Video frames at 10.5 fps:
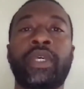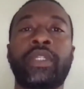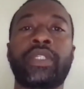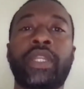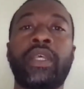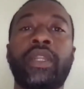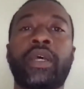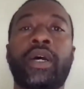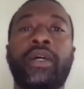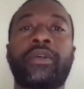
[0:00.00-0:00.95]
tenant
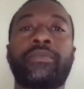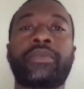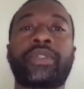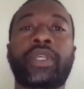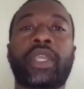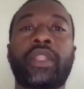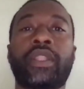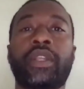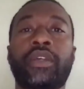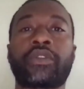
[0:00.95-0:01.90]
to get
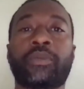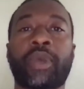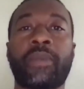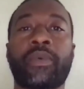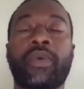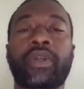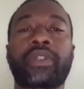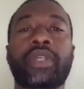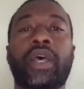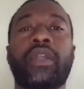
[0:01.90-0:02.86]
the initial paperwork
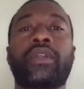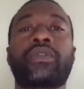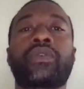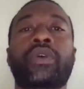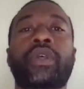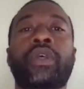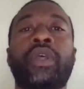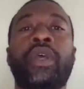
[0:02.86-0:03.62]
signed and sort of